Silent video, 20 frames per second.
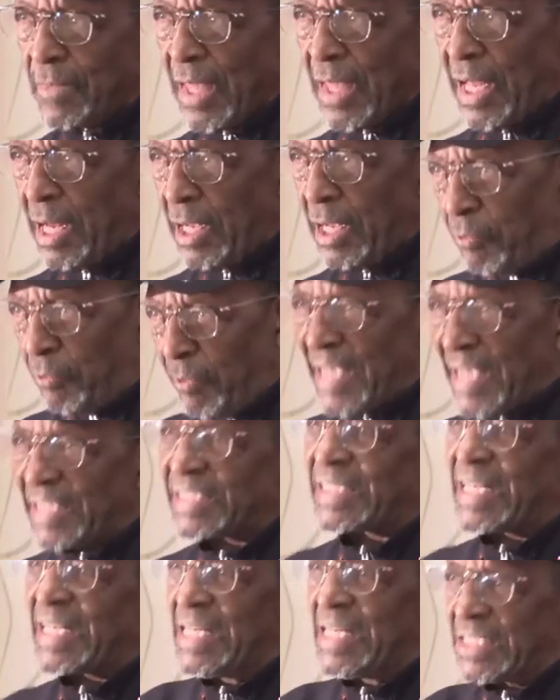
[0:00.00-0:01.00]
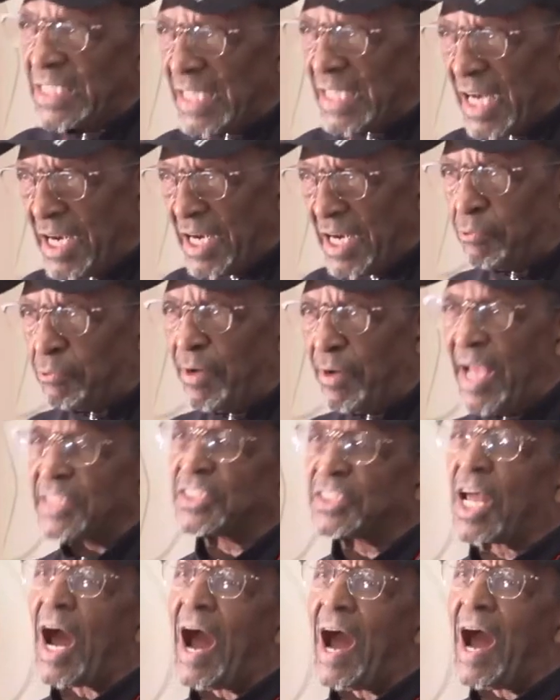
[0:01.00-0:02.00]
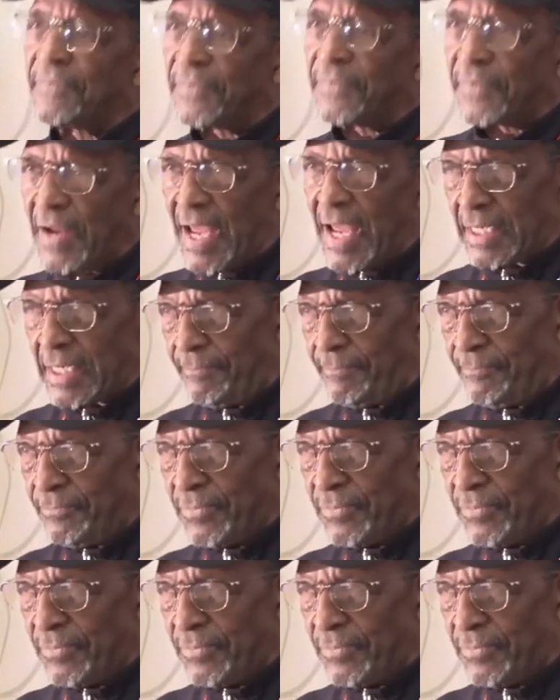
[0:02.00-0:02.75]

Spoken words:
And it creates tension and it creates conflict.